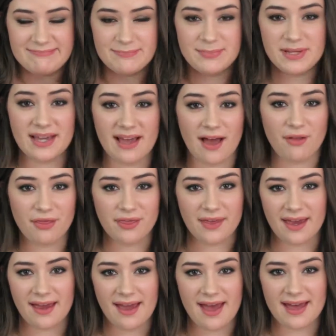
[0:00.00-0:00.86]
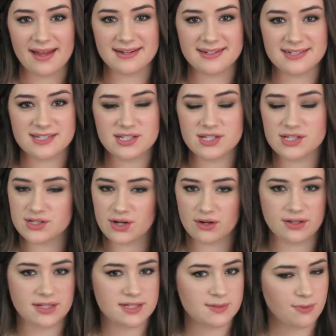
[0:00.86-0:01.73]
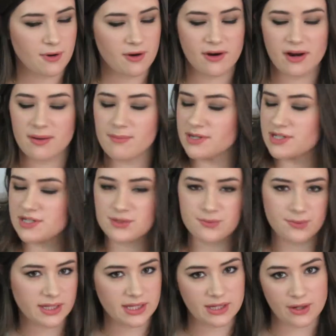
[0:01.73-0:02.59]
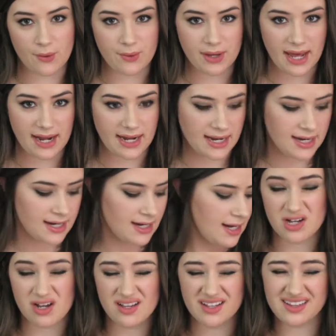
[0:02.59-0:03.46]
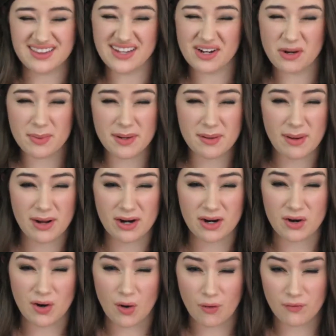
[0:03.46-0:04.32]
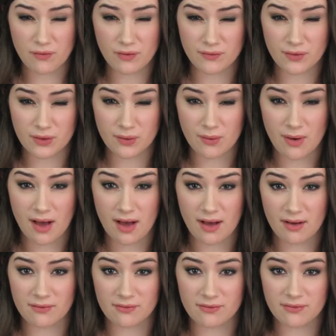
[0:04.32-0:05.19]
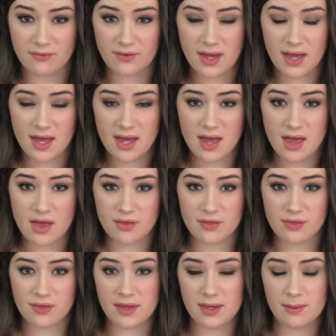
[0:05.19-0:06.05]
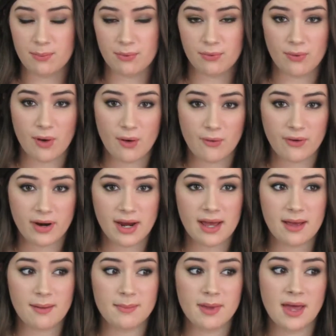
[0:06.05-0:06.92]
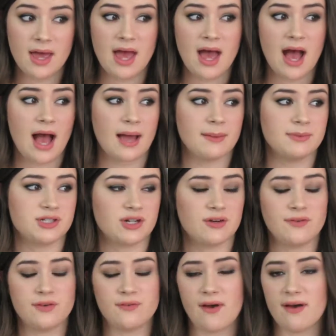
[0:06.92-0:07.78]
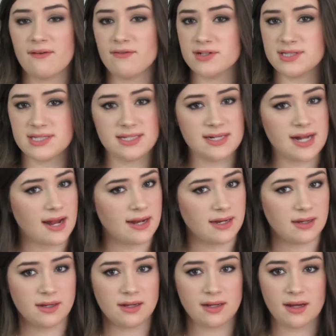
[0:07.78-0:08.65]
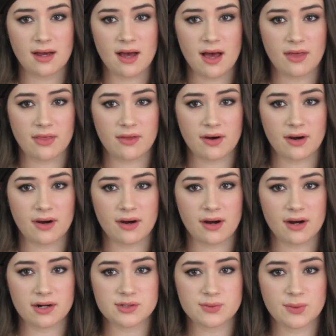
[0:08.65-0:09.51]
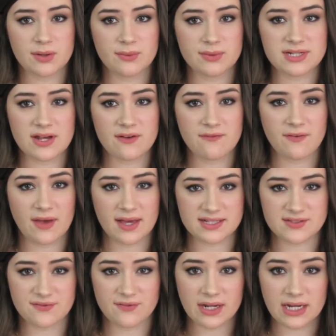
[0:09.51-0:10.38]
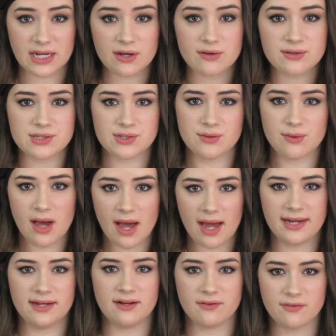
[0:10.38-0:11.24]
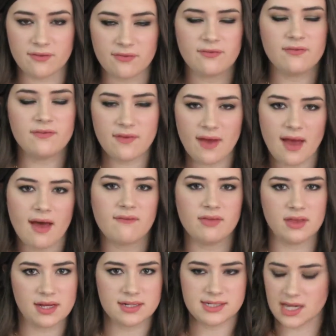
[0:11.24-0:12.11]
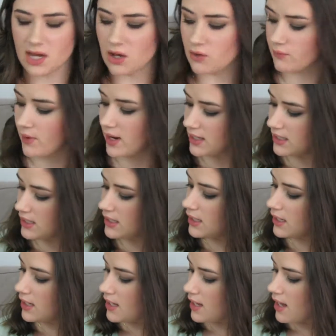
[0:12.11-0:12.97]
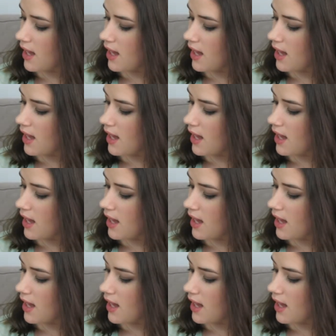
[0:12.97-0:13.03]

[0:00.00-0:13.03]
being healthy and to start this program and just really go get it. Talk a little bit about an overview of the program. I'm sure if you've ever seen any other 21 Day Fix videos, you kind of have the idea already.